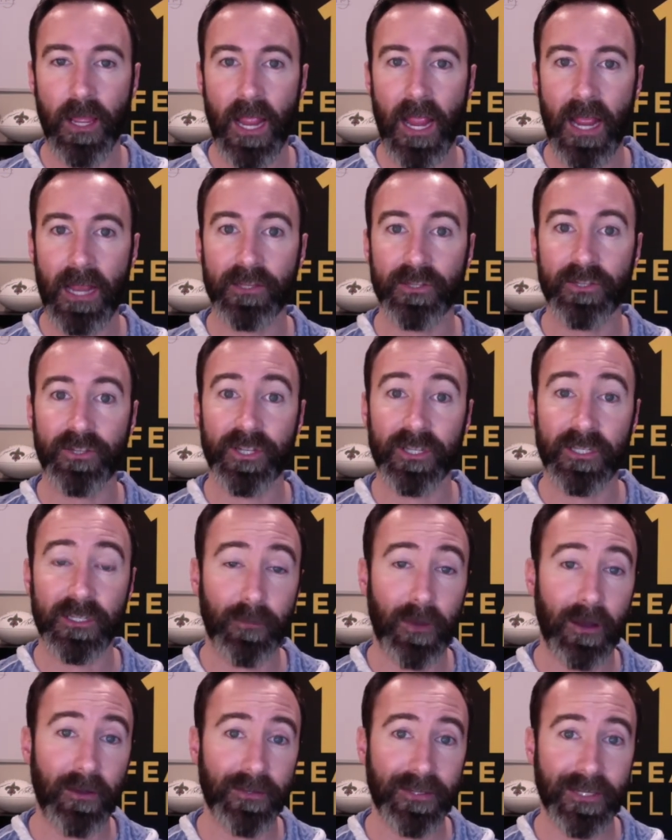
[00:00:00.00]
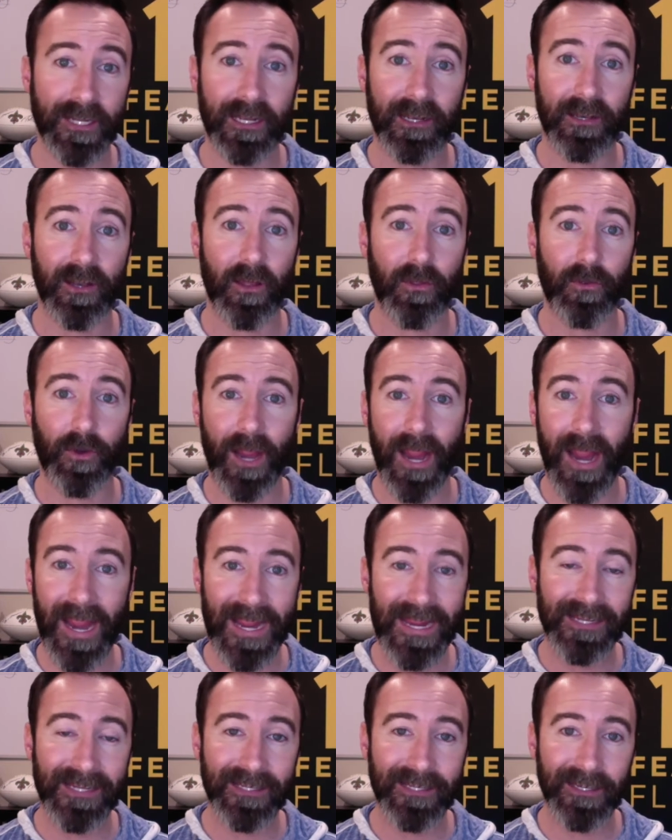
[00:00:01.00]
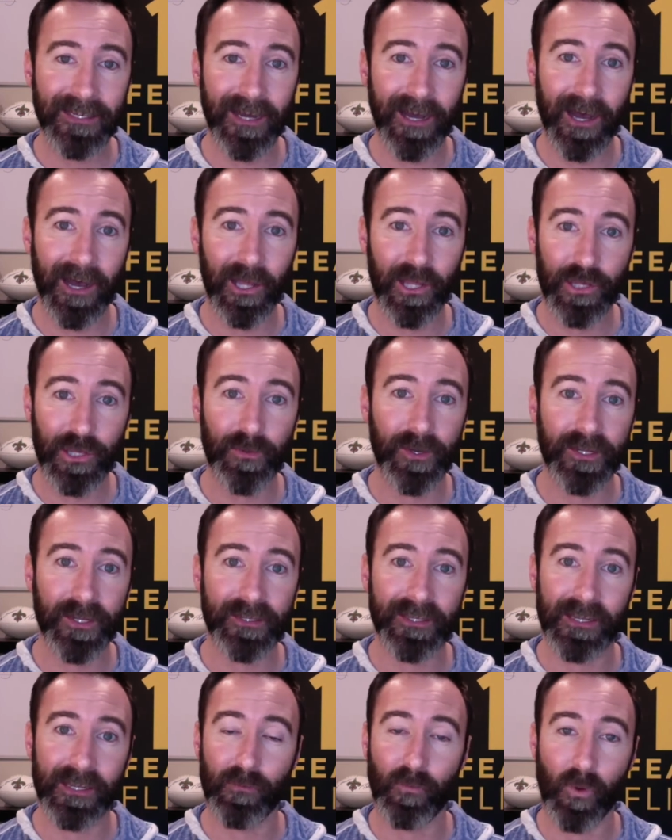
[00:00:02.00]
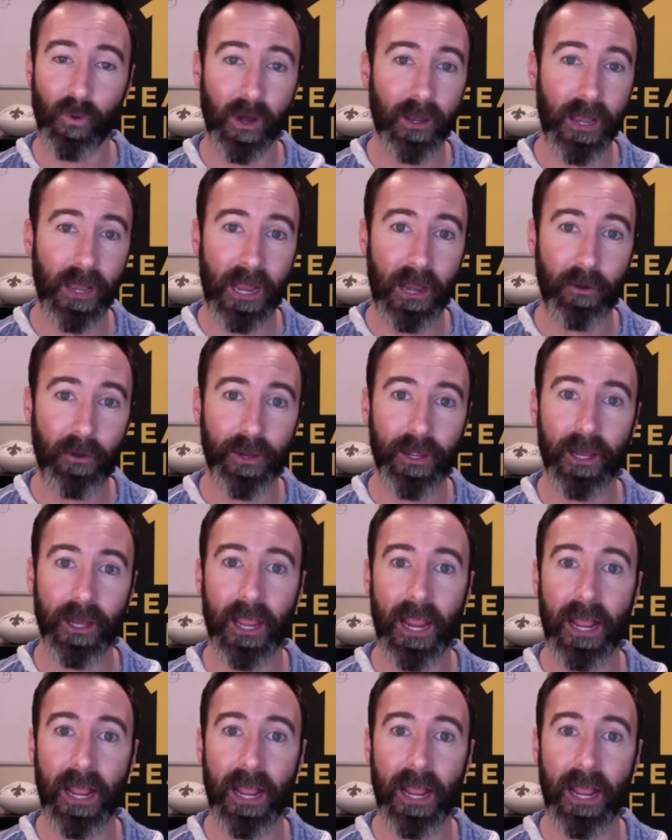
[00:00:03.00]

and is just about to get another 8 units in one area.